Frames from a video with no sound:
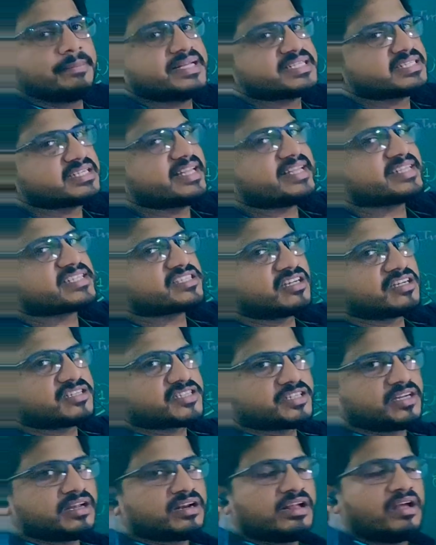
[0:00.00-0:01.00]
a mesh-like
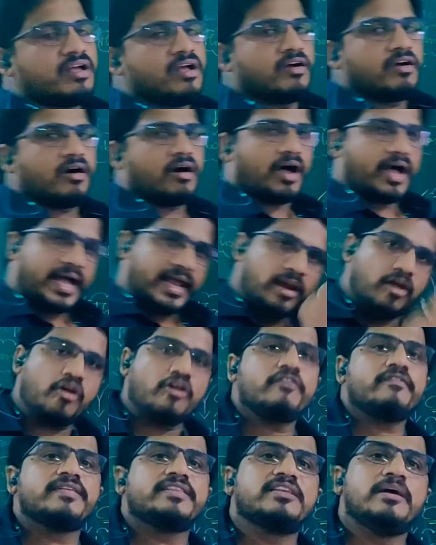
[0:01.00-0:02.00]
structure.
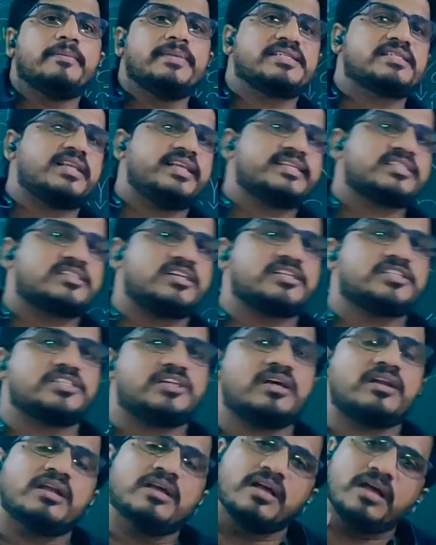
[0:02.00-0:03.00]
Along with the mesh-like
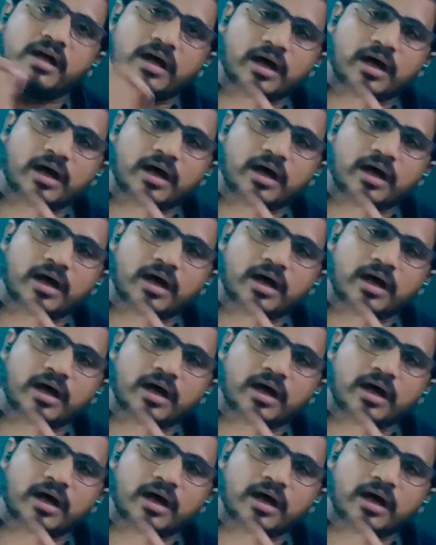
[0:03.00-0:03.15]
structure,